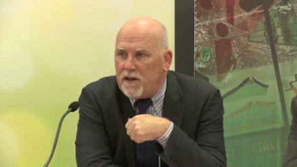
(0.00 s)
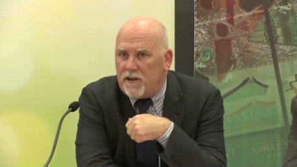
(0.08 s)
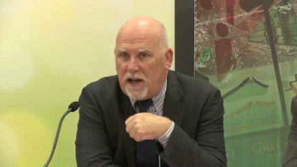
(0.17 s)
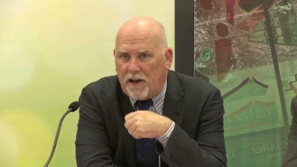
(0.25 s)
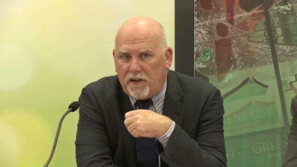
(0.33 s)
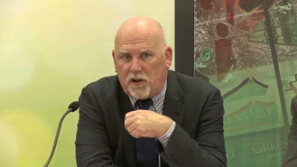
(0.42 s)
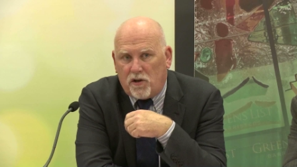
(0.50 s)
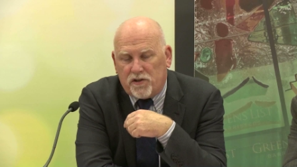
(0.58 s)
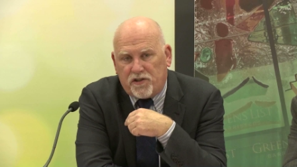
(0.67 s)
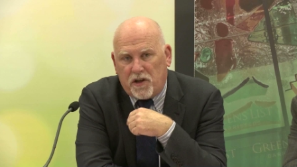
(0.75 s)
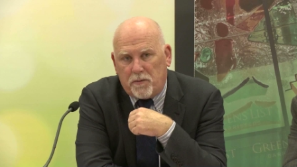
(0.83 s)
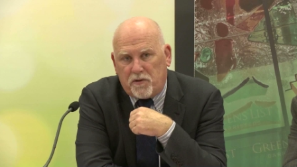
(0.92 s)
The other
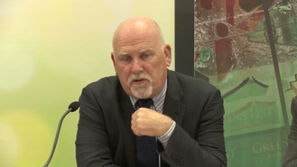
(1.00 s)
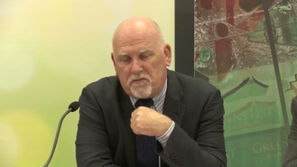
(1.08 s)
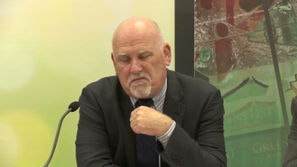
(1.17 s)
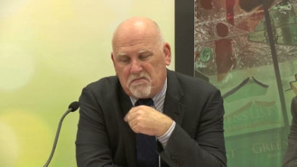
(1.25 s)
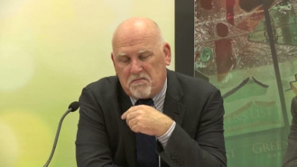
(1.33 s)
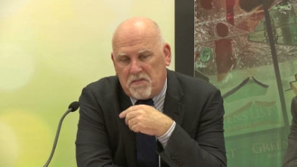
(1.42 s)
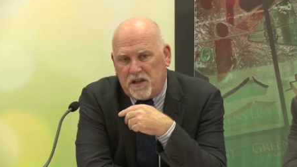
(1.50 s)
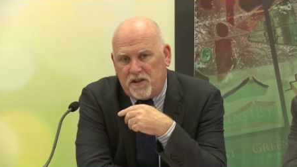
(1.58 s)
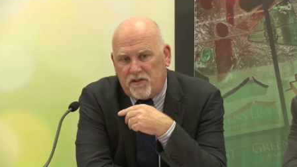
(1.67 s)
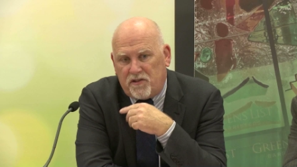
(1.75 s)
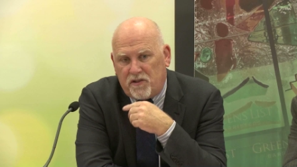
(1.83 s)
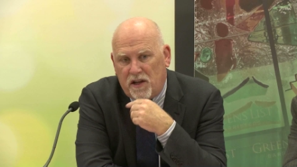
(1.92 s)
concept
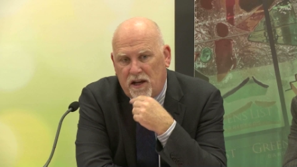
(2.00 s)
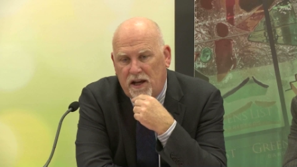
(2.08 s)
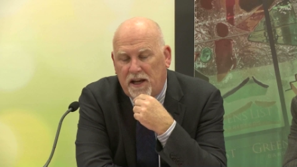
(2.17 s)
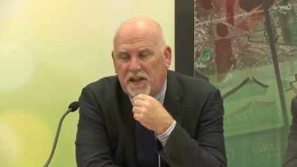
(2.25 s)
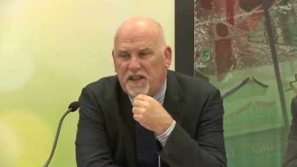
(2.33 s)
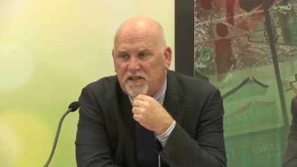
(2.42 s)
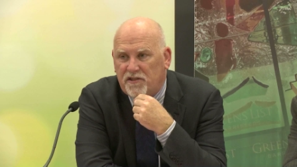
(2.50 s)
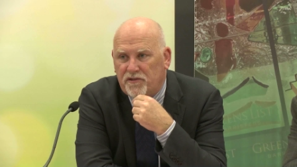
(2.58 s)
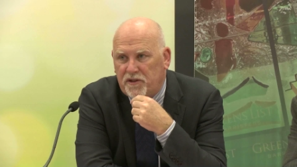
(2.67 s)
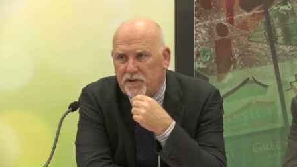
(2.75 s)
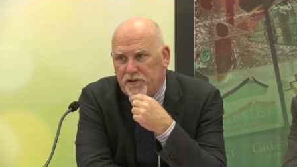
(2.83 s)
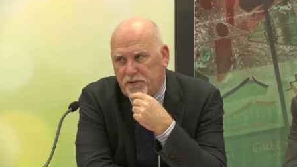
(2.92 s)
is an
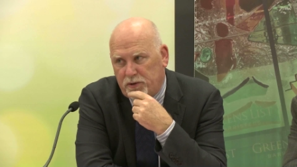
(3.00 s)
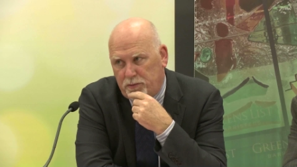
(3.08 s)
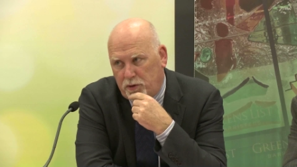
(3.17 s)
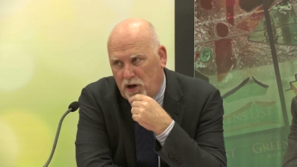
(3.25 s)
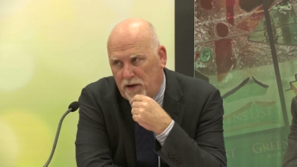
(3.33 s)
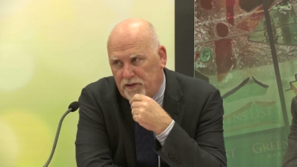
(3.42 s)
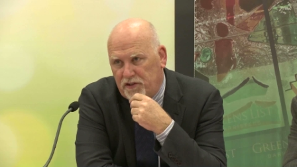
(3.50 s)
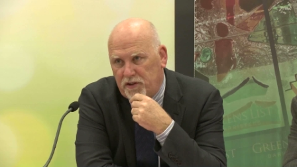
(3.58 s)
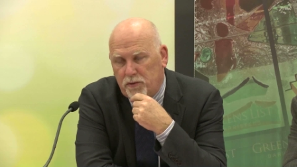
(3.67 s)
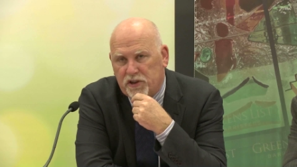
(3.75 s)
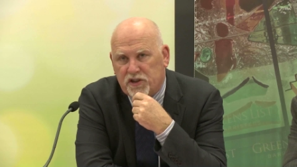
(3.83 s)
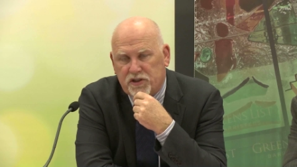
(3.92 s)
interference with privacy,
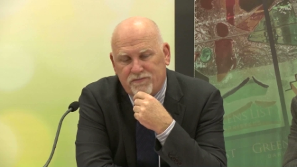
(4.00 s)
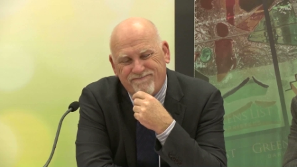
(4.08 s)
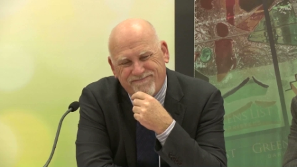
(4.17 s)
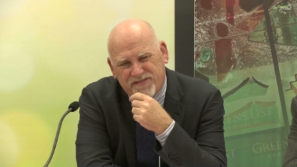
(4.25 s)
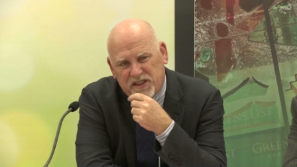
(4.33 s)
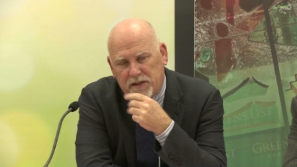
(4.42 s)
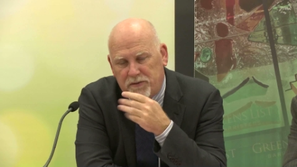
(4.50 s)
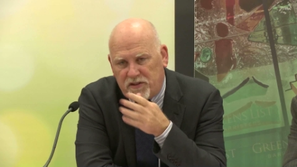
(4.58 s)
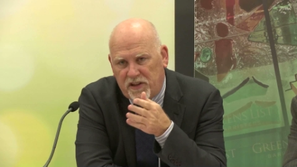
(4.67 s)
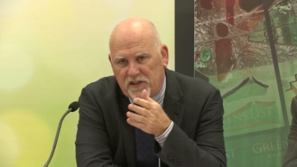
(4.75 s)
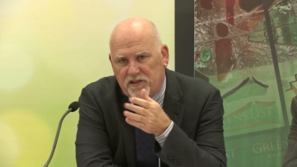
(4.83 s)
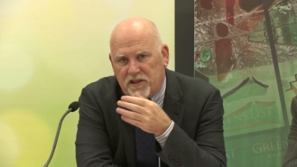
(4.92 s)
which seems
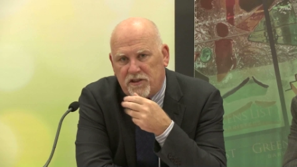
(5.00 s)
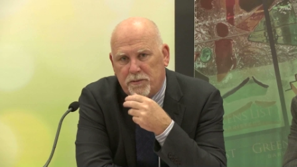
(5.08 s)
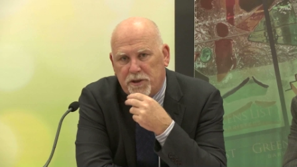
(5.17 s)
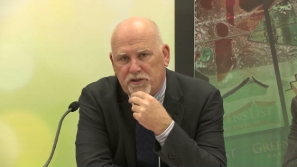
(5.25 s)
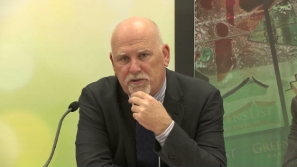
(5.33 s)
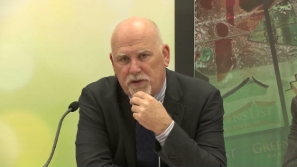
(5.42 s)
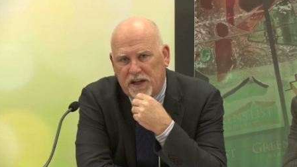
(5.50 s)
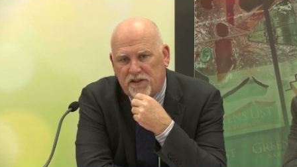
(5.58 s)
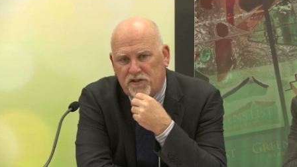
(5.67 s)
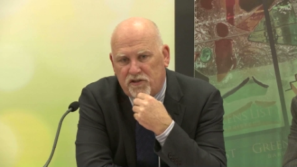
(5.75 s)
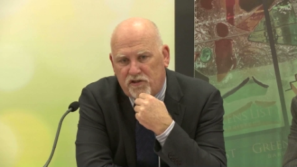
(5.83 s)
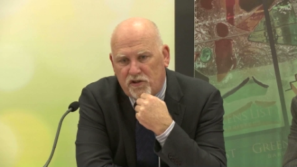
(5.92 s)
essentially to be
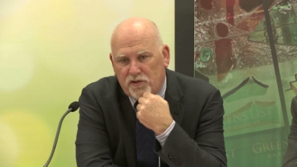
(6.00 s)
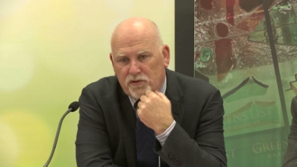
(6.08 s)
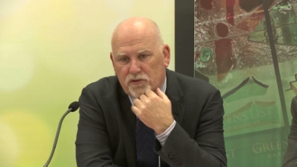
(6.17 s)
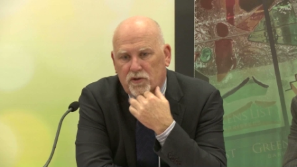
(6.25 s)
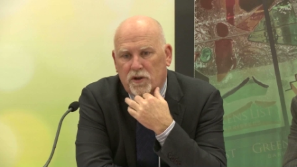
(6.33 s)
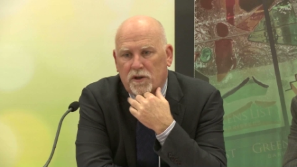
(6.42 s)
directed to